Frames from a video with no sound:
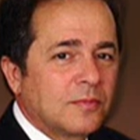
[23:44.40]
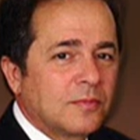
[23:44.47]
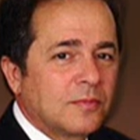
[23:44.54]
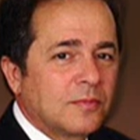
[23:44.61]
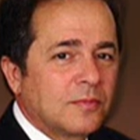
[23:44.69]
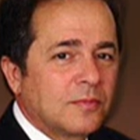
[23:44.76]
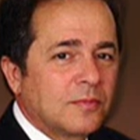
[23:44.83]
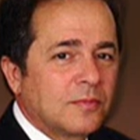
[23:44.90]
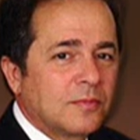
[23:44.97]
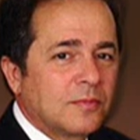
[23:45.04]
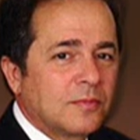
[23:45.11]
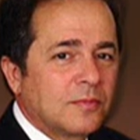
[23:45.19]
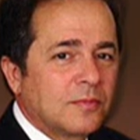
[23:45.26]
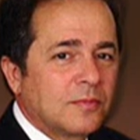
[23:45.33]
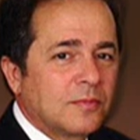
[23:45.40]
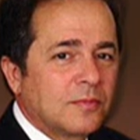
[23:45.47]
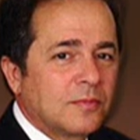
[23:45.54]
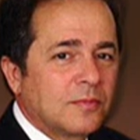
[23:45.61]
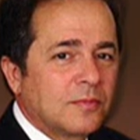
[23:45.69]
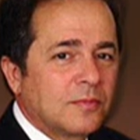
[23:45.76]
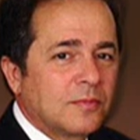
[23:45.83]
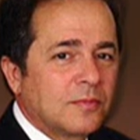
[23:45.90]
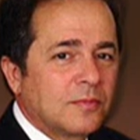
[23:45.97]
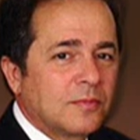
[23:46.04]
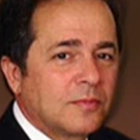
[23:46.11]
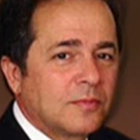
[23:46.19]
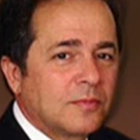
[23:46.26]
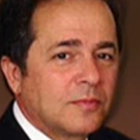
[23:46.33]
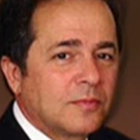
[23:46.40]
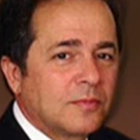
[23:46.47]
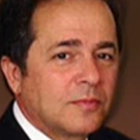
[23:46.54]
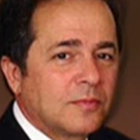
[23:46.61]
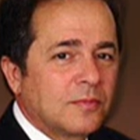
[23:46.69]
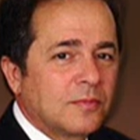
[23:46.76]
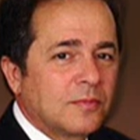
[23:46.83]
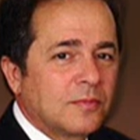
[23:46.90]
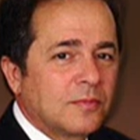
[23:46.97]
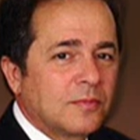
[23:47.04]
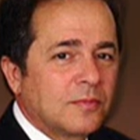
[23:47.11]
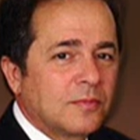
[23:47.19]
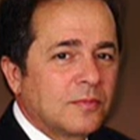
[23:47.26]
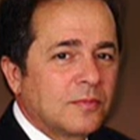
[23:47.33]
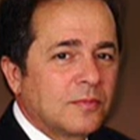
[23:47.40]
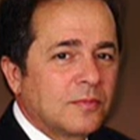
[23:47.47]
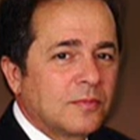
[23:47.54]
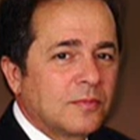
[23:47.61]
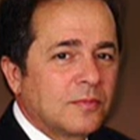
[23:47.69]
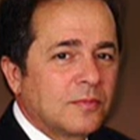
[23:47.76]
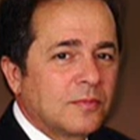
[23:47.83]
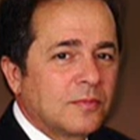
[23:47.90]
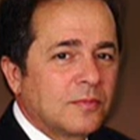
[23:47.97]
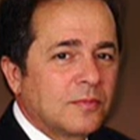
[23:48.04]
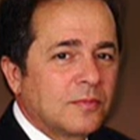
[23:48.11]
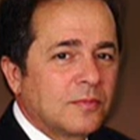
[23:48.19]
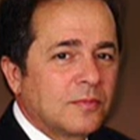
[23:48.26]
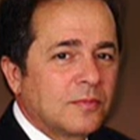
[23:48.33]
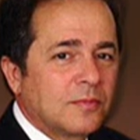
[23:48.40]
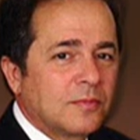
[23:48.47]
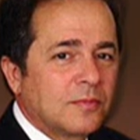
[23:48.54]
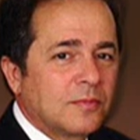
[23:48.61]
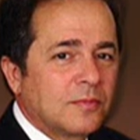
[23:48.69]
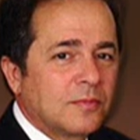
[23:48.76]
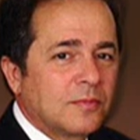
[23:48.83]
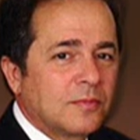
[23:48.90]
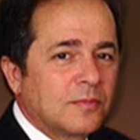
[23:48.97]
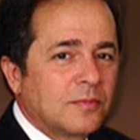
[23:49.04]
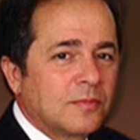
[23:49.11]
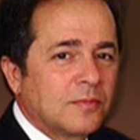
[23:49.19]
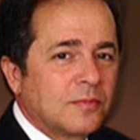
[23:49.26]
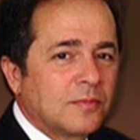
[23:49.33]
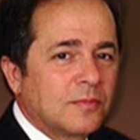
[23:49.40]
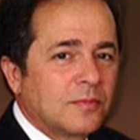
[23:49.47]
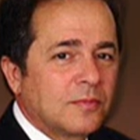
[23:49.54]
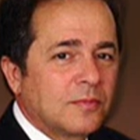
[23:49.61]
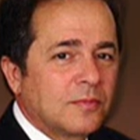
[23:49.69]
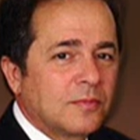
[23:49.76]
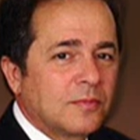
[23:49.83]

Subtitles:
This is a still picture; no speech is visible.